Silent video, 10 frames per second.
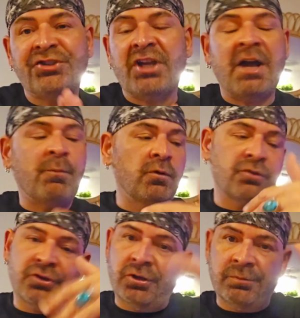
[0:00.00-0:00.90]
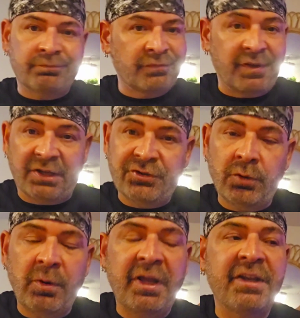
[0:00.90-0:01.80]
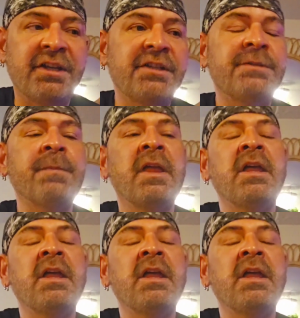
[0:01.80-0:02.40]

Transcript: chapel. So that's the way it is.